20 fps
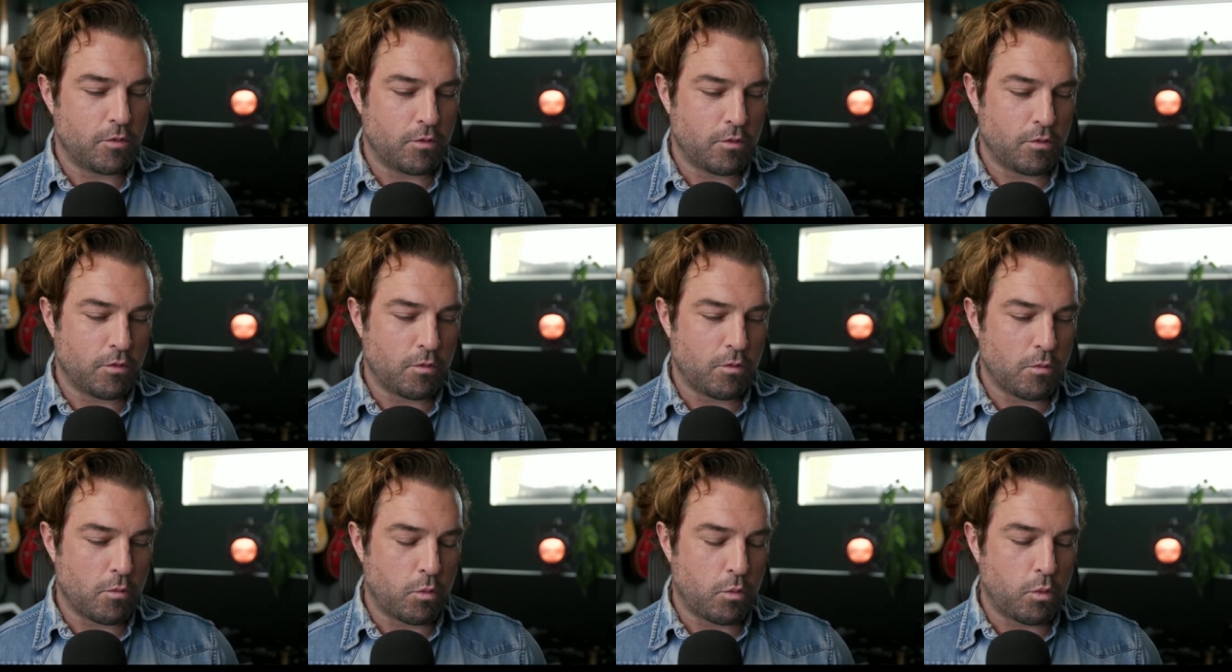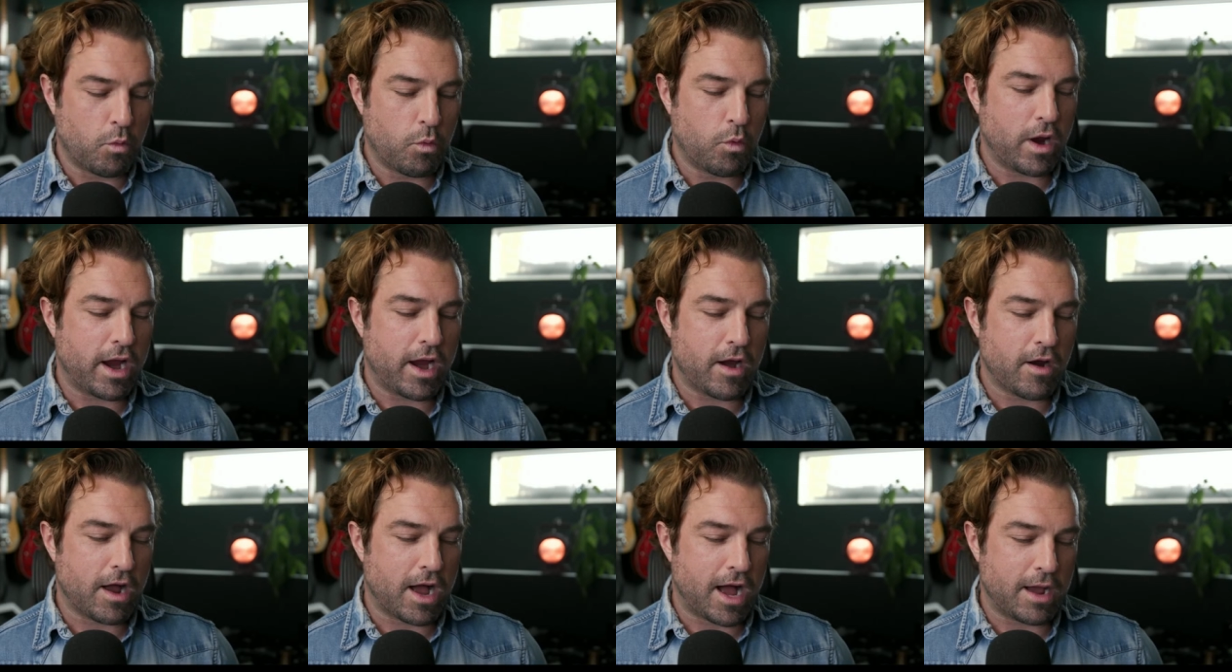
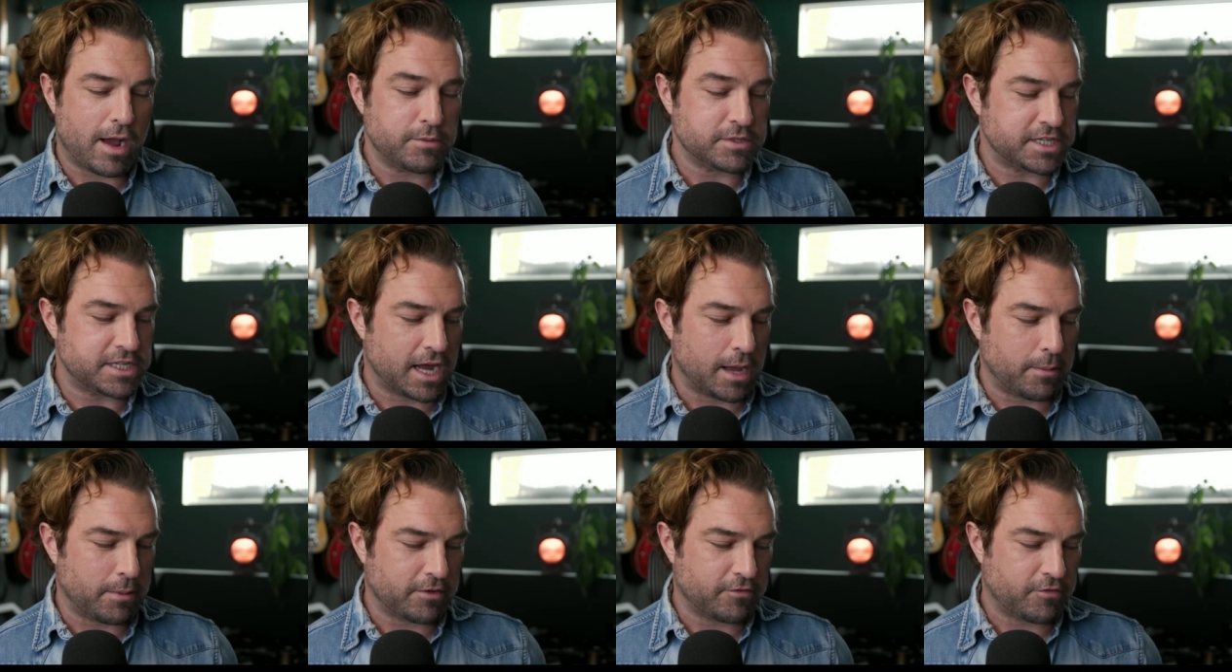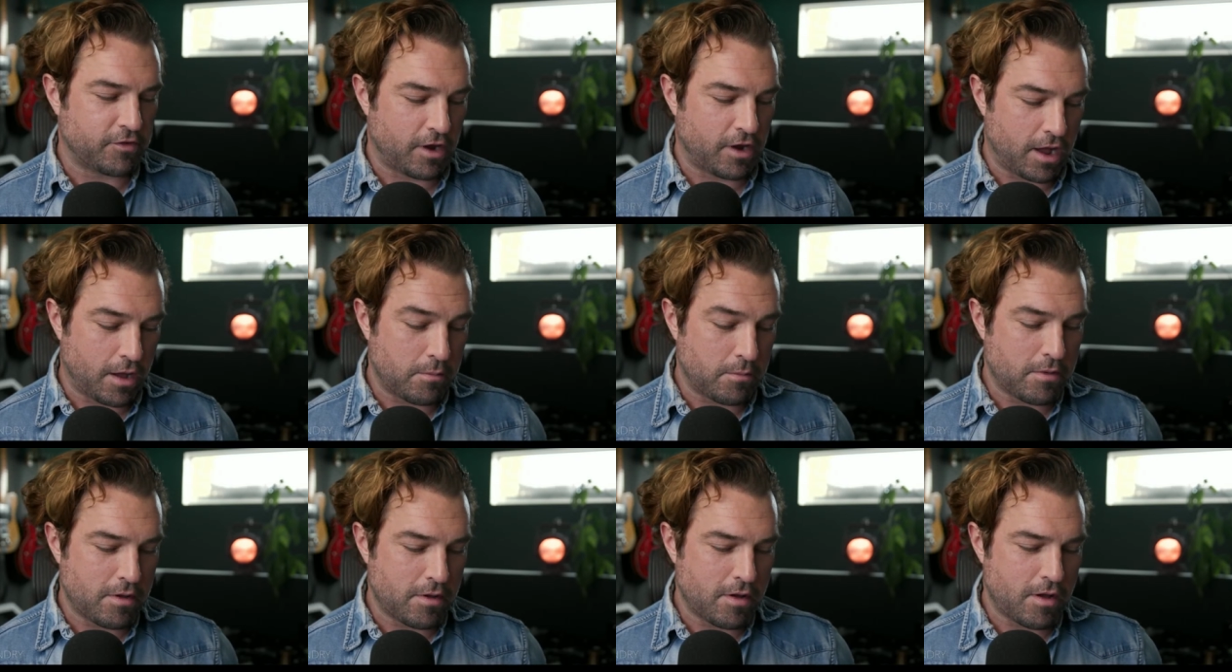where I was coming
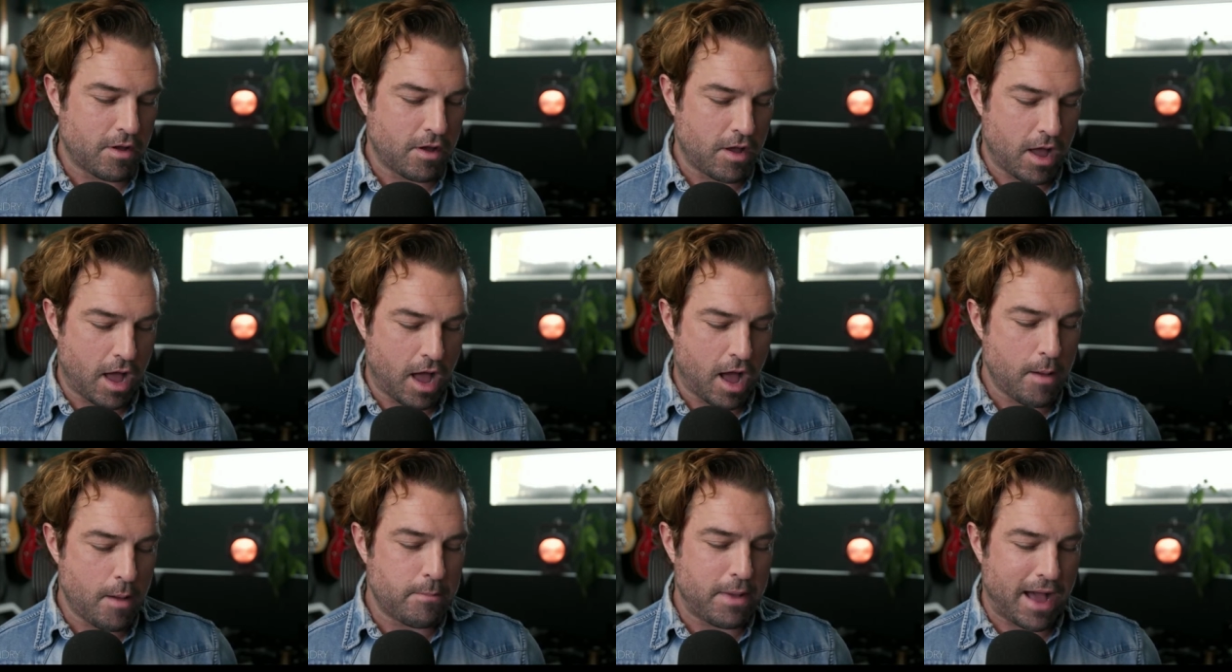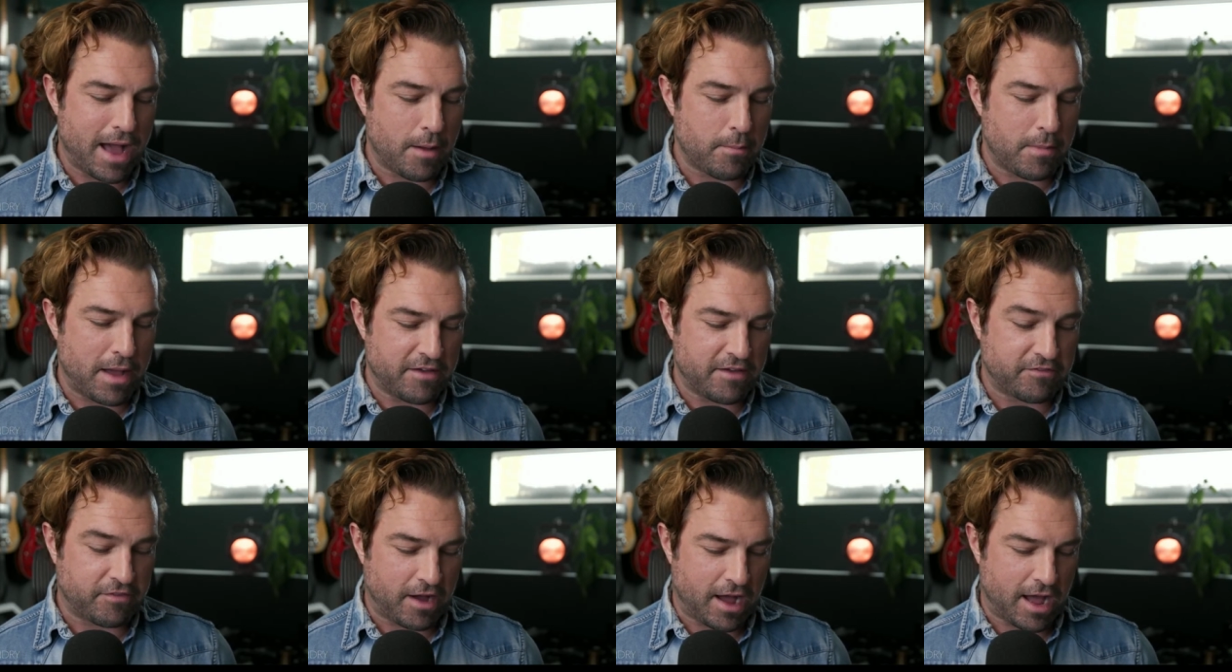from, about my
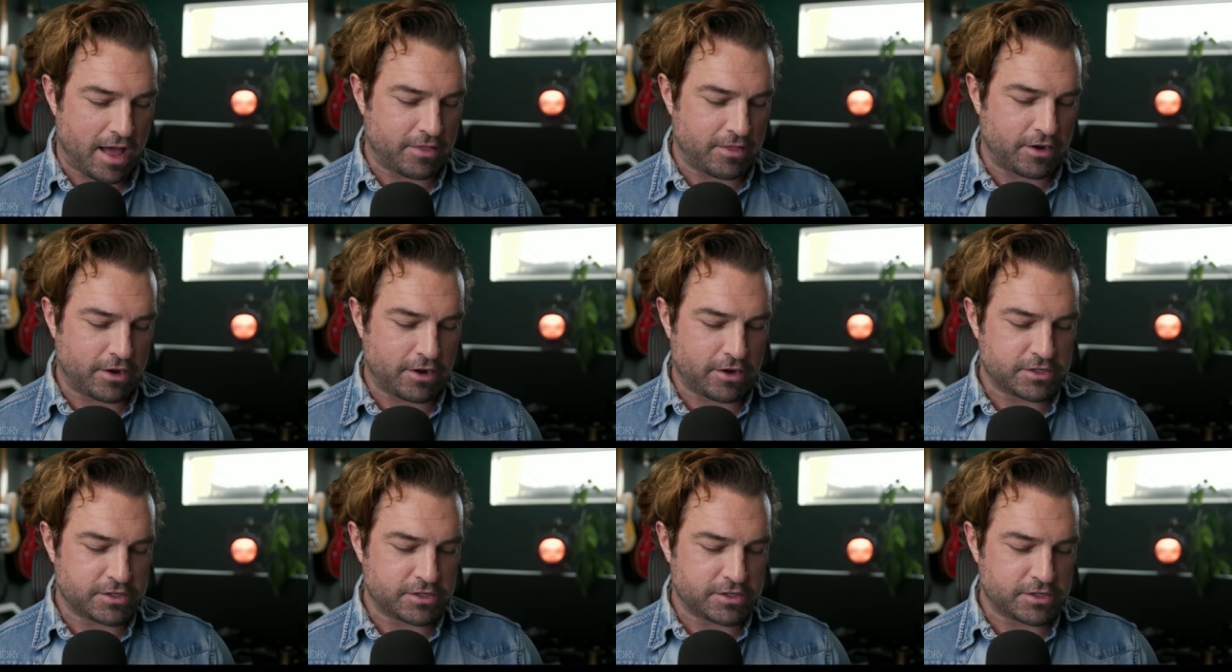father,